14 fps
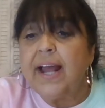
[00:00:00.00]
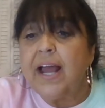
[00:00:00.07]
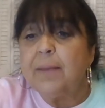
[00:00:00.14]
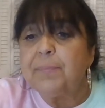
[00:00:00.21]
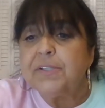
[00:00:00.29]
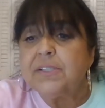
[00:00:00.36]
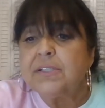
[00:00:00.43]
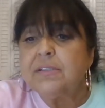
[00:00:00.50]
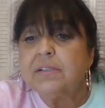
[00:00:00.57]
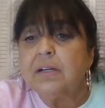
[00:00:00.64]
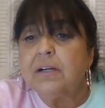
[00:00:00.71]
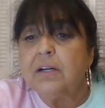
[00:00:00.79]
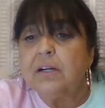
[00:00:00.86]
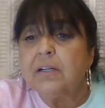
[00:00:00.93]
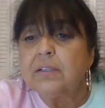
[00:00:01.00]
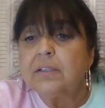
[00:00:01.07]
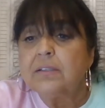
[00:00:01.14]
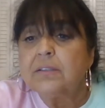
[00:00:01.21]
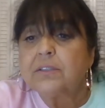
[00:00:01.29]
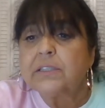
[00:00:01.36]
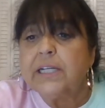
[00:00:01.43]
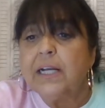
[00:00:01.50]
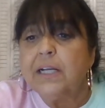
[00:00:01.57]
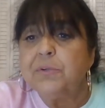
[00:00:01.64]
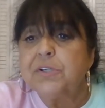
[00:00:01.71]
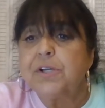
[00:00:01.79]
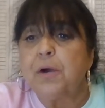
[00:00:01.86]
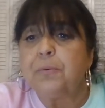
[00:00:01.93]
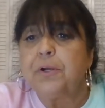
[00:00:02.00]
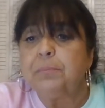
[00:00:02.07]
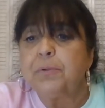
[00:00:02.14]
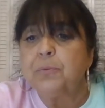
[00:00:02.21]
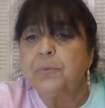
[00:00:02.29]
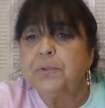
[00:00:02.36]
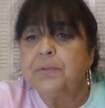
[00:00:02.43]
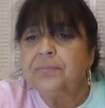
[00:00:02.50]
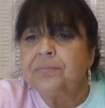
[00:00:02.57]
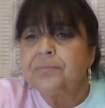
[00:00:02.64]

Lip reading: happened. Kelly was already born.